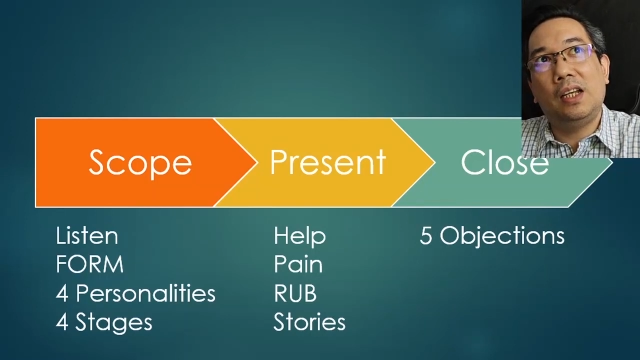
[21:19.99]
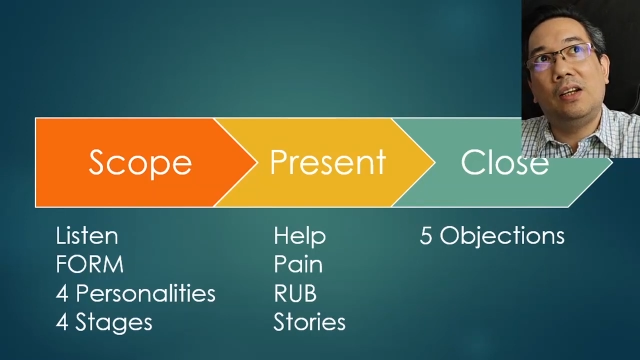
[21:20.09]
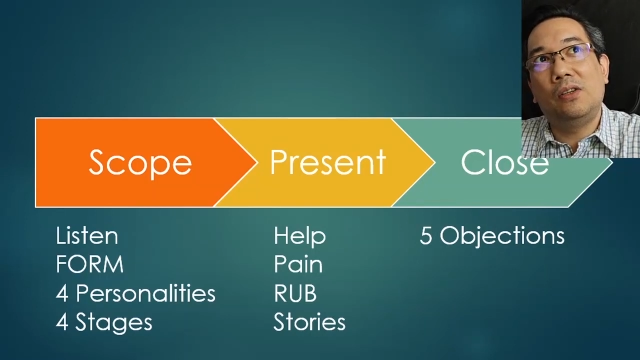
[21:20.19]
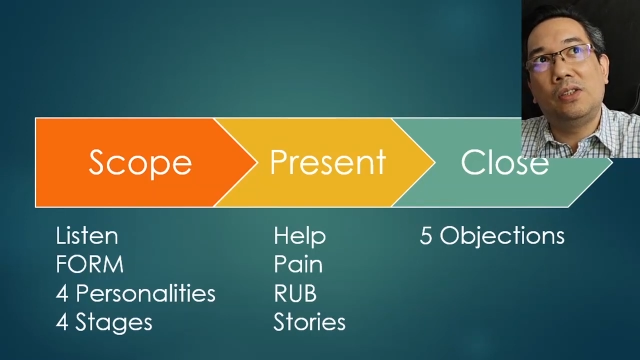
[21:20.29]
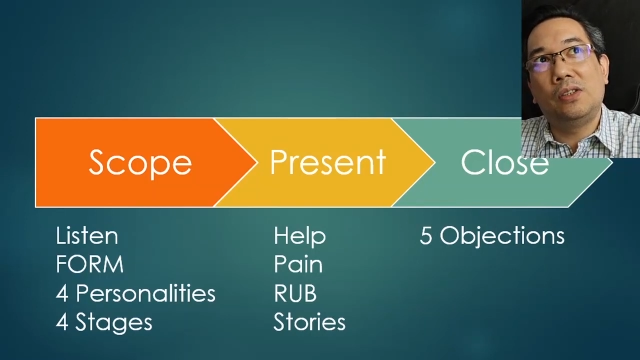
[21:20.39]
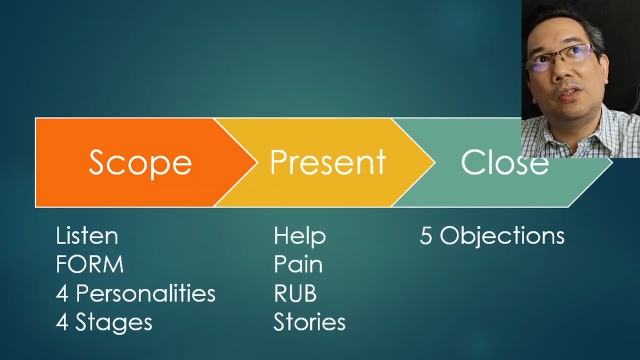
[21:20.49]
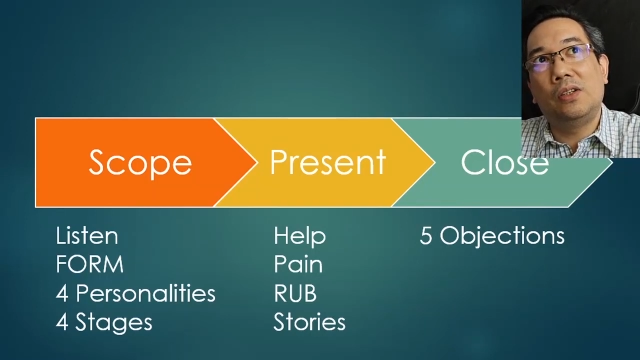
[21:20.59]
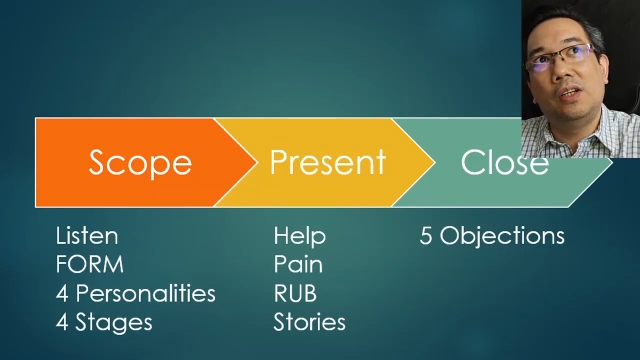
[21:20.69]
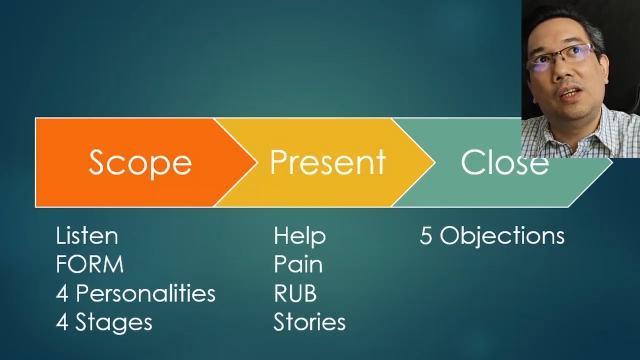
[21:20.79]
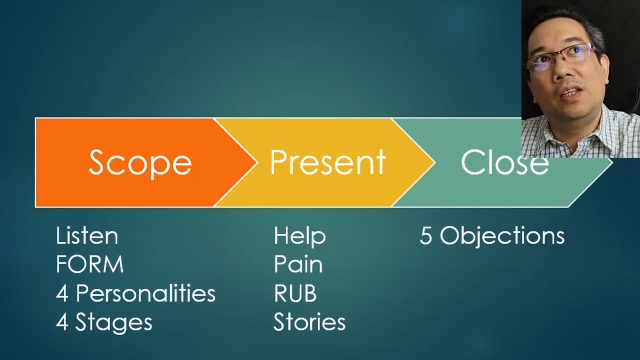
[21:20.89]
and
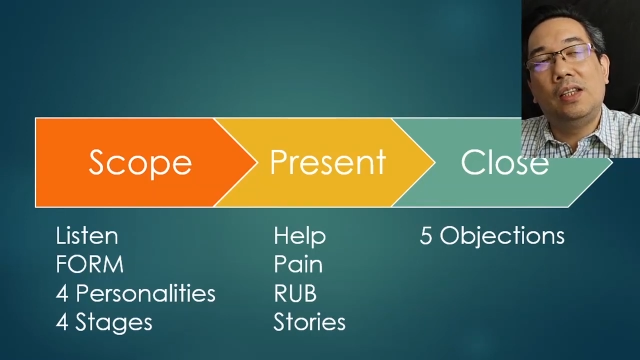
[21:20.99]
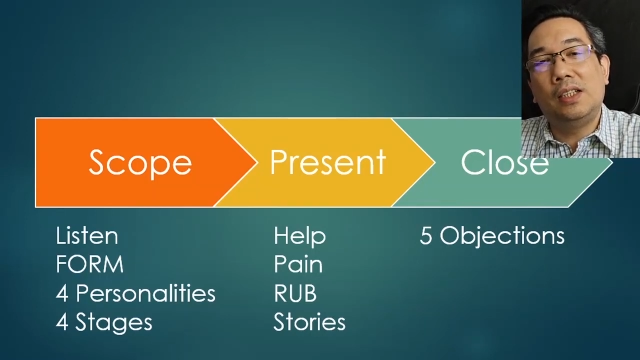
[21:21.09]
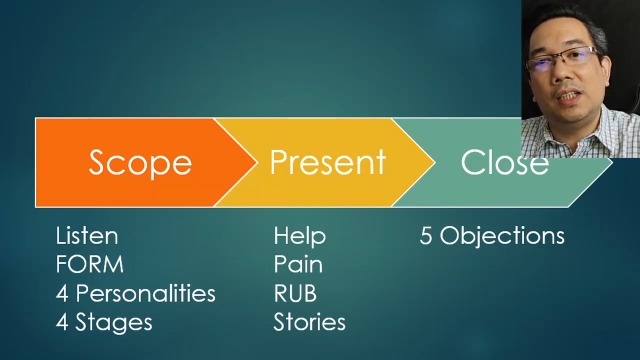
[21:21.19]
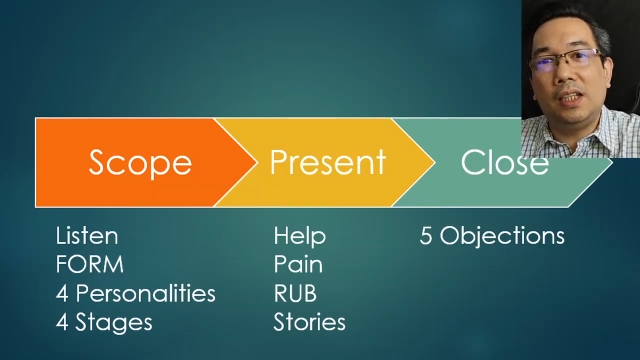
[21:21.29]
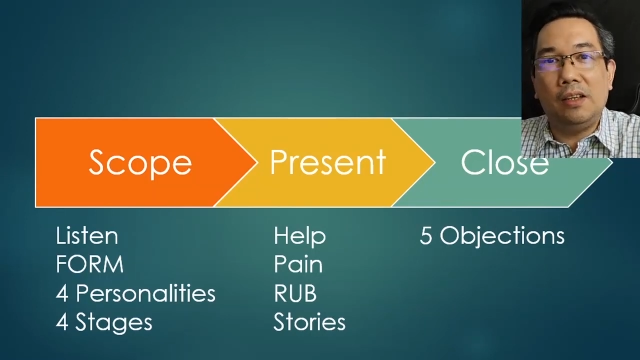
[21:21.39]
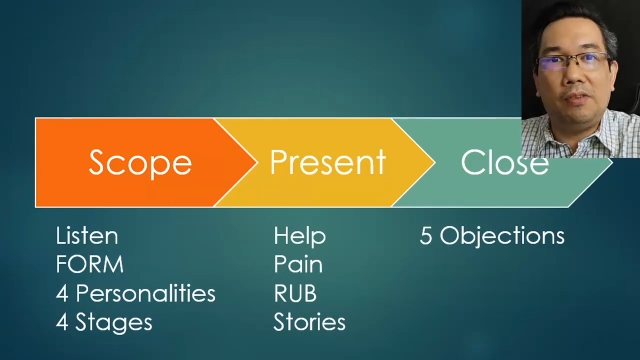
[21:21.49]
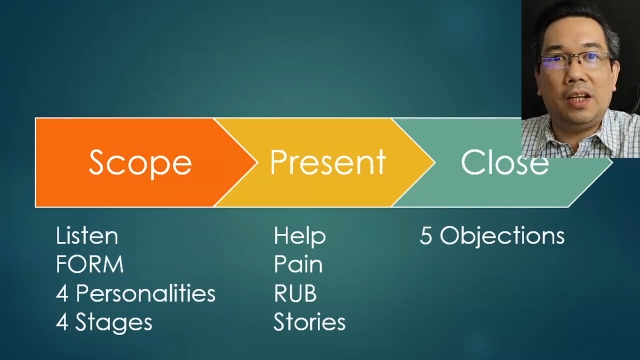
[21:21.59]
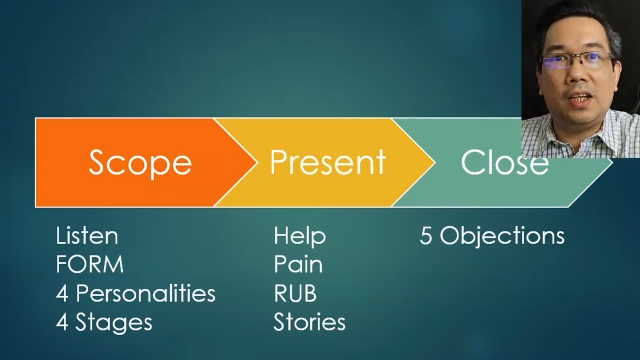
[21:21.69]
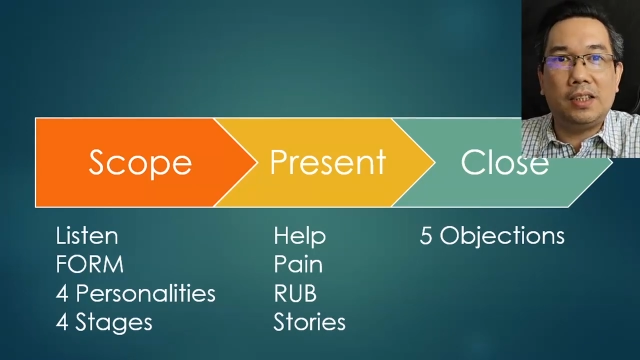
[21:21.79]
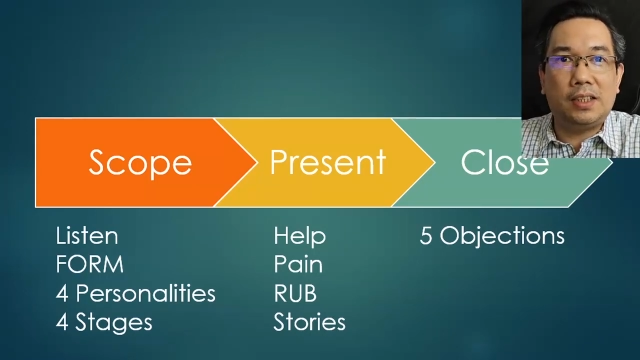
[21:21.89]
also the
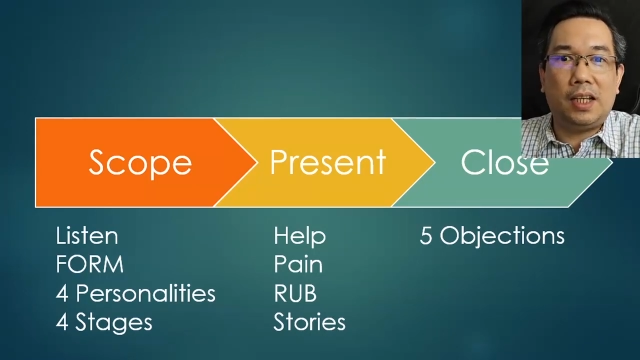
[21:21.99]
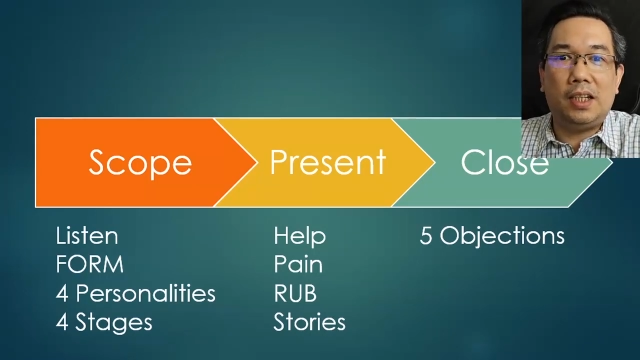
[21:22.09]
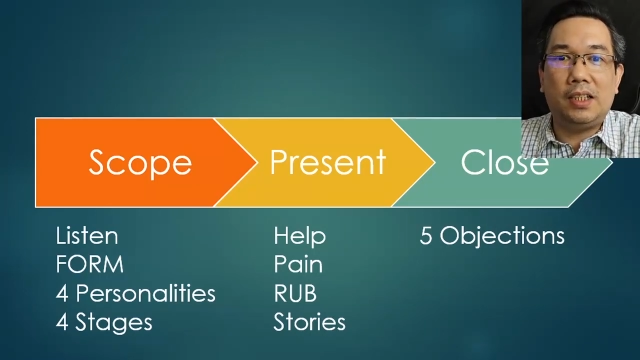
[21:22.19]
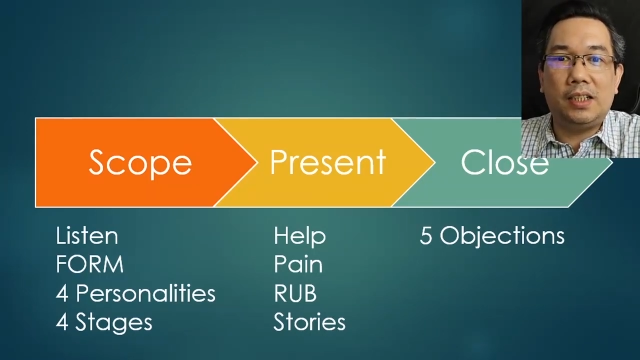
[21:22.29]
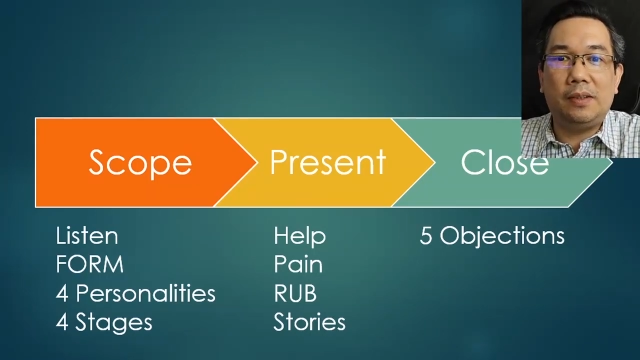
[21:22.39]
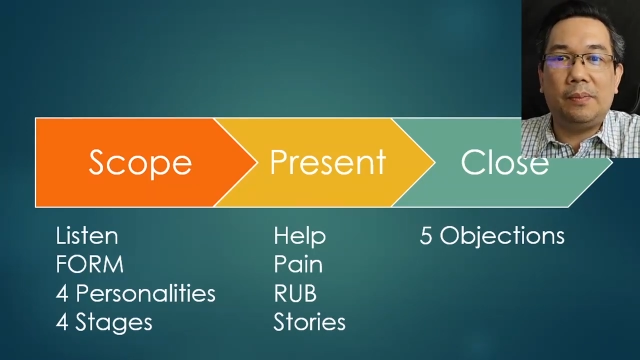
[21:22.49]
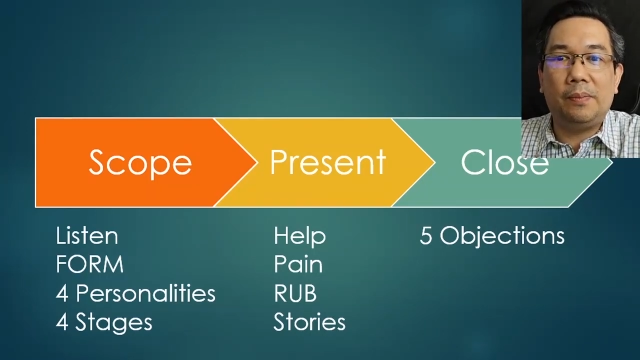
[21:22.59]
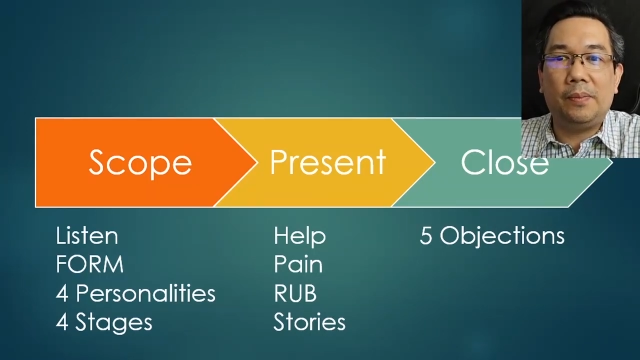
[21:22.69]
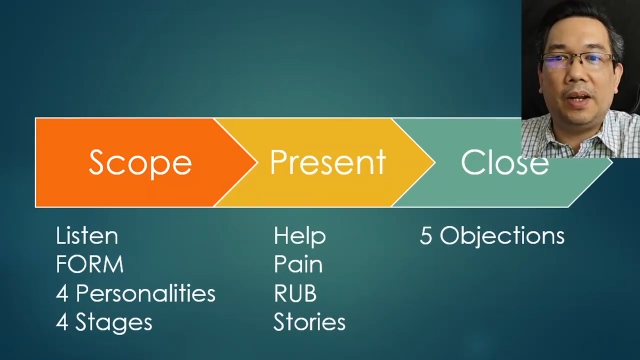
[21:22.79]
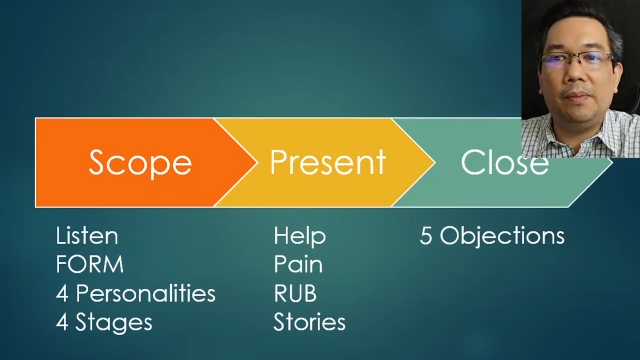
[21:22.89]
significant stage,
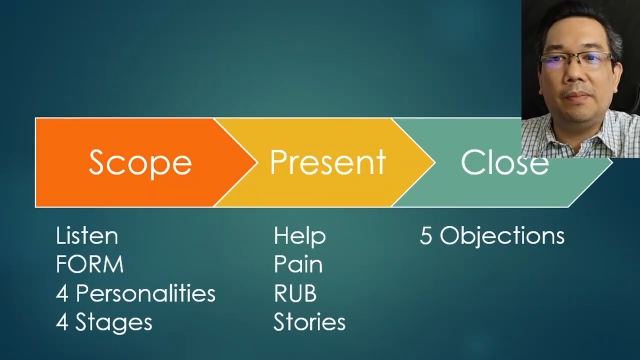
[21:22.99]
right?